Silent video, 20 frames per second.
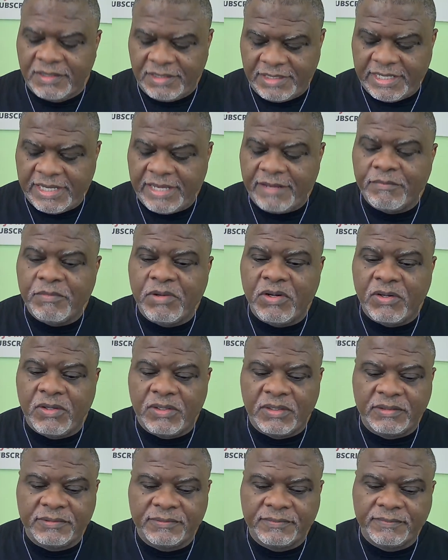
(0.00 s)
Game
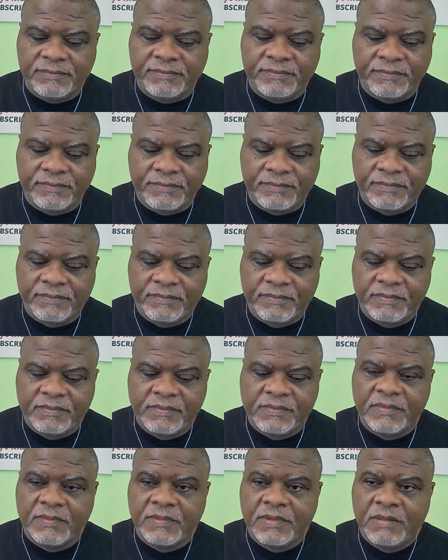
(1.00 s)
on.
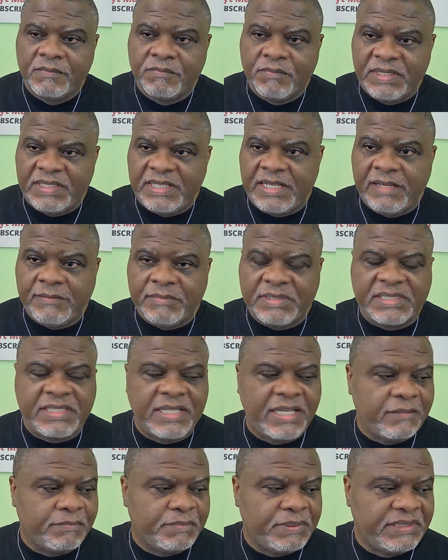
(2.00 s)
My name is
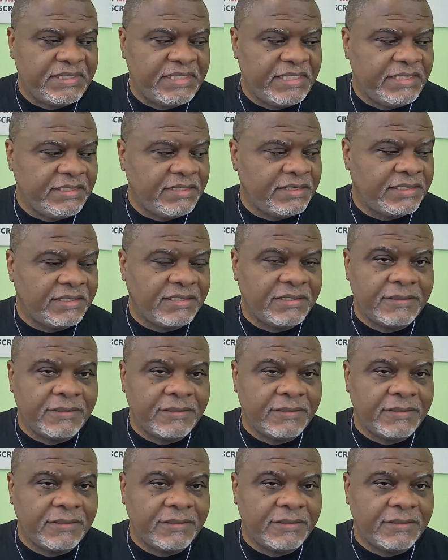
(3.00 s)
Hank Batiste.